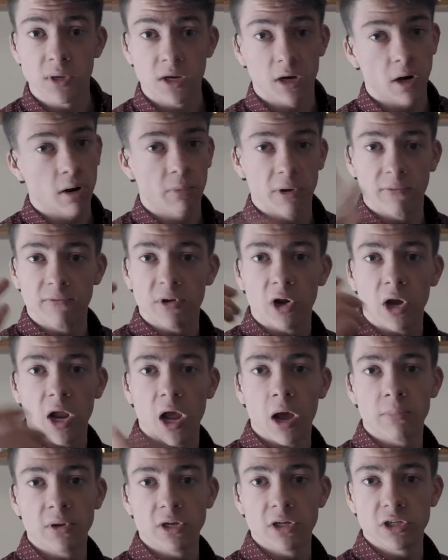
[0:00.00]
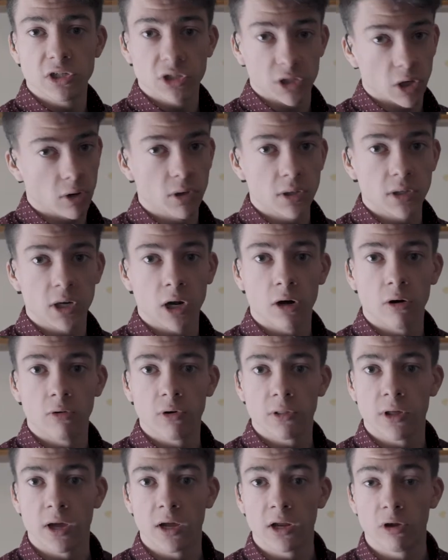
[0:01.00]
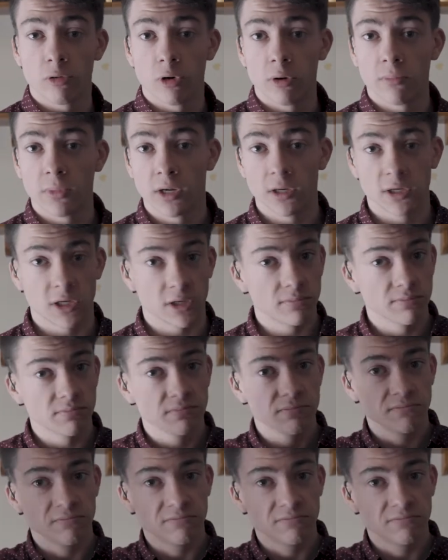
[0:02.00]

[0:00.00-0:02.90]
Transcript: And I'd be very happy to show and tell with that equipment and